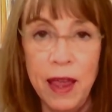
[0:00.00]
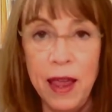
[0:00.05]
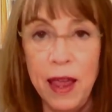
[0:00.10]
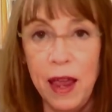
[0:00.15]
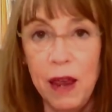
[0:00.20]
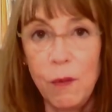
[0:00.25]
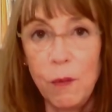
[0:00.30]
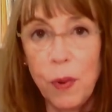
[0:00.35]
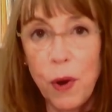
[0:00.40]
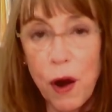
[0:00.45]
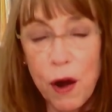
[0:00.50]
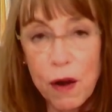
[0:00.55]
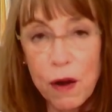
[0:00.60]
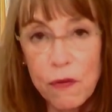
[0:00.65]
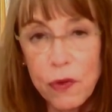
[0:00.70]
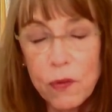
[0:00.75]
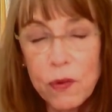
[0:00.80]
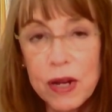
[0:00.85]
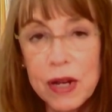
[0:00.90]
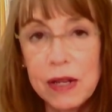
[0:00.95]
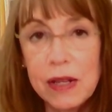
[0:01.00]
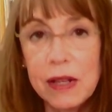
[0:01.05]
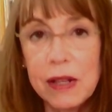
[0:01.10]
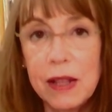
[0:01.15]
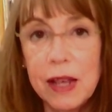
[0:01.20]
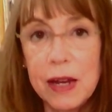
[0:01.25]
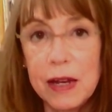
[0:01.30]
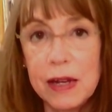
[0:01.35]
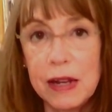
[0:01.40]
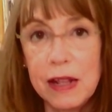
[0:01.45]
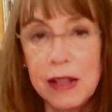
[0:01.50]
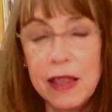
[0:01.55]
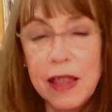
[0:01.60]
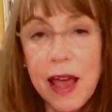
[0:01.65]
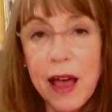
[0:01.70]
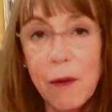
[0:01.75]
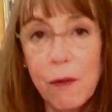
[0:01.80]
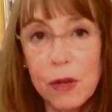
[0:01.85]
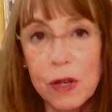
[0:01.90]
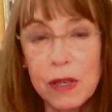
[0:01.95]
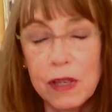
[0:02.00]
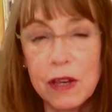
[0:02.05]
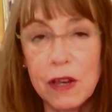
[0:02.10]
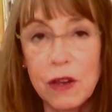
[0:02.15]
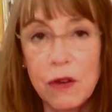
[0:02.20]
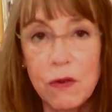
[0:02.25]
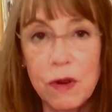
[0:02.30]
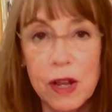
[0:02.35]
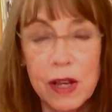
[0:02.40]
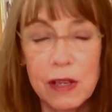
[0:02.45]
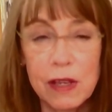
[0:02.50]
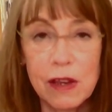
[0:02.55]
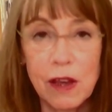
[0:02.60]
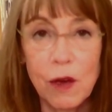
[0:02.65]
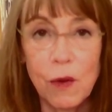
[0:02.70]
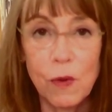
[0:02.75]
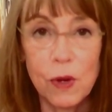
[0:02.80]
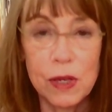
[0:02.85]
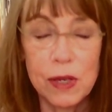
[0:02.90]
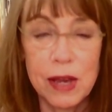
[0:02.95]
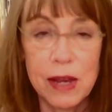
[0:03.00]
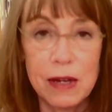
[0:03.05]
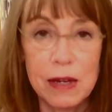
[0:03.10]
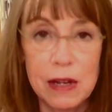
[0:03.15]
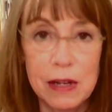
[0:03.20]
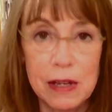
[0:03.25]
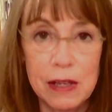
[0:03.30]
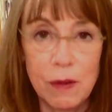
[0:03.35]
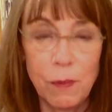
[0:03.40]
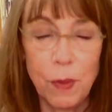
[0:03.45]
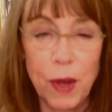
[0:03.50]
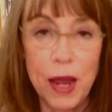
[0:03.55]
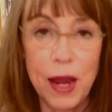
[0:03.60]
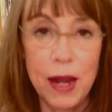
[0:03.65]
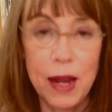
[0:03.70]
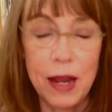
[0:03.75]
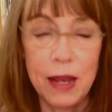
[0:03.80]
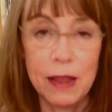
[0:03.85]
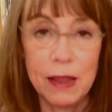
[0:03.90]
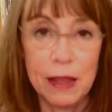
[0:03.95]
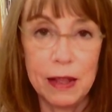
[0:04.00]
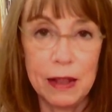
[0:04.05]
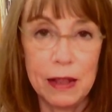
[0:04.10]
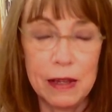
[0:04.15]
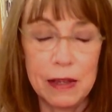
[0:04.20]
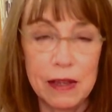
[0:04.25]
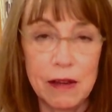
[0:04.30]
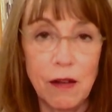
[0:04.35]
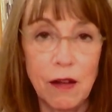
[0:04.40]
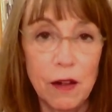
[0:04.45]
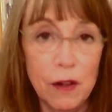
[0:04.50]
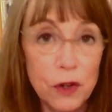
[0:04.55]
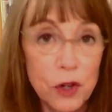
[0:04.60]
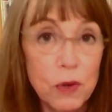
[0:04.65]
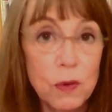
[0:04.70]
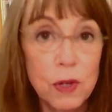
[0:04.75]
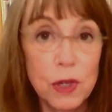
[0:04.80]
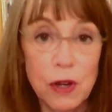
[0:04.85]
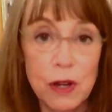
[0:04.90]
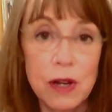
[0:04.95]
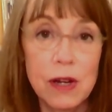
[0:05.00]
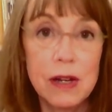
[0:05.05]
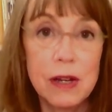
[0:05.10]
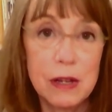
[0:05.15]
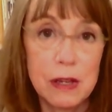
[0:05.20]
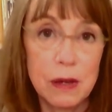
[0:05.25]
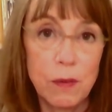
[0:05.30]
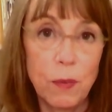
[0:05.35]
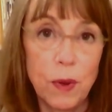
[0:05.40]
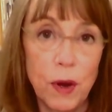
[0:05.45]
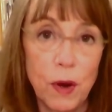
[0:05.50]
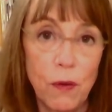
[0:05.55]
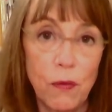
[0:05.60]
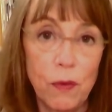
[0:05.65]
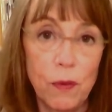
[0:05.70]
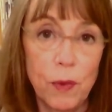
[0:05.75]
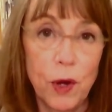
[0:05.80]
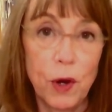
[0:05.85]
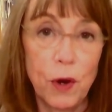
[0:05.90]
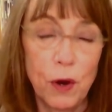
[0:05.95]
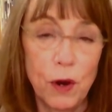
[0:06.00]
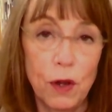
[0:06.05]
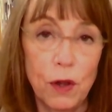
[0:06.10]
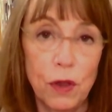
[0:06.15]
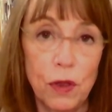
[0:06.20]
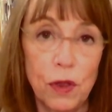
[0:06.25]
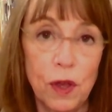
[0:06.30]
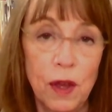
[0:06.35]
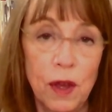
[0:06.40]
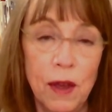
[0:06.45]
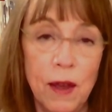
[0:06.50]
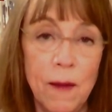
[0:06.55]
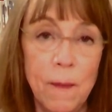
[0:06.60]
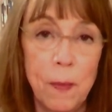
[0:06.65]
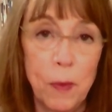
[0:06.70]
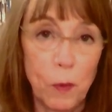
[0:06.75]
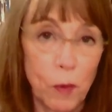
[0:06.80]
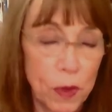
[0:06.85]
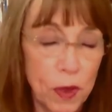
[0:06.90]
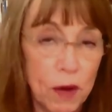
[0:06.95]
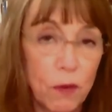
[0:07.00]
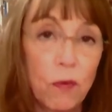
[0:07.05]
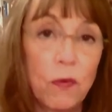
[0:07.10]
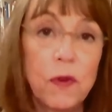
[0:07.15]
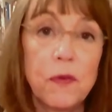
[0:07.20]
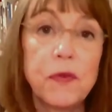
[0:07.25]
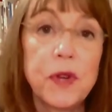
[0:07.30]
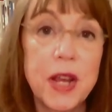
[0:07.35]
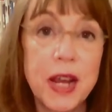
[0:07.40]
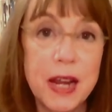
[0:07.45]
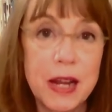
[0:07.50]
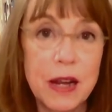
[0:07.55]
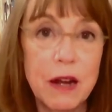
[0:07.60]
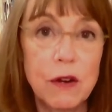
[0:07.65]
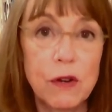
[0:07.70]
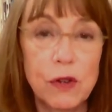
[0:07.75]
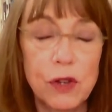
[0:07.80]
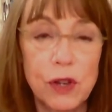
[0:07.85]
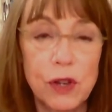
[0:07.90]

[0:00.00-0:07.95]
And part of the reason they did that was that UNESCO was anticipating that this culture was going to disappear from the earth within 15 years.